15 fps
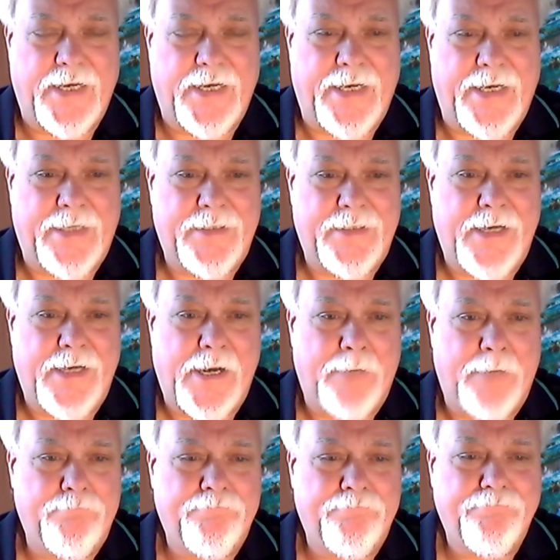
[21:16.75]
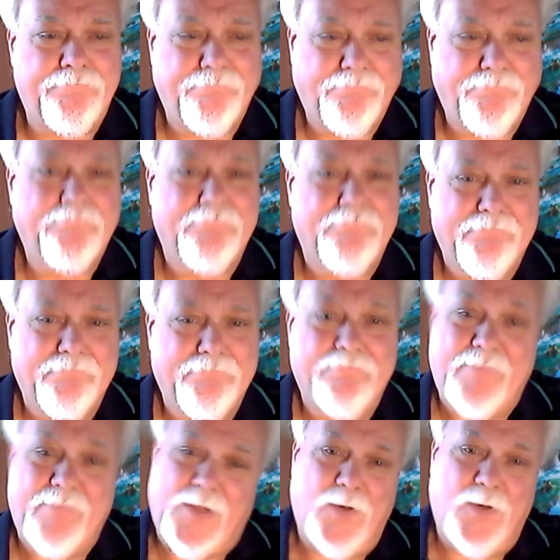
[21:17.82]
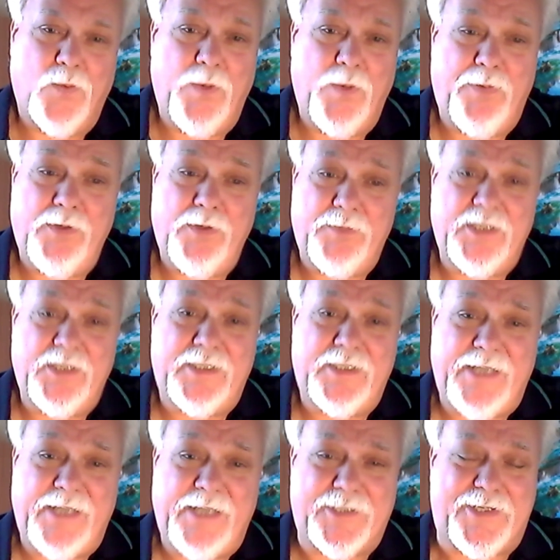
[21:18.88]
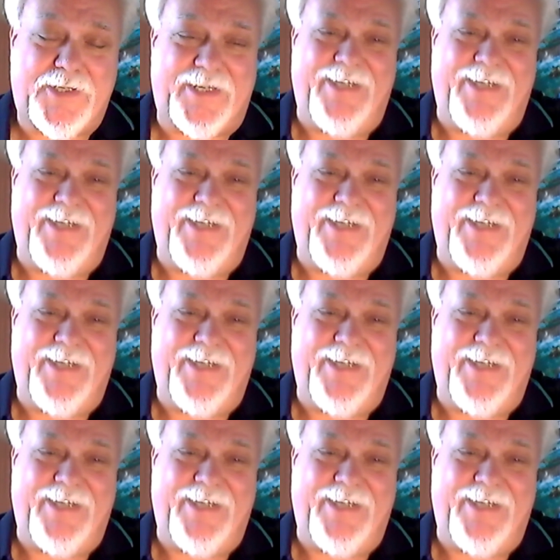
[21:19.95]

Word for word: And um, we put him to the test.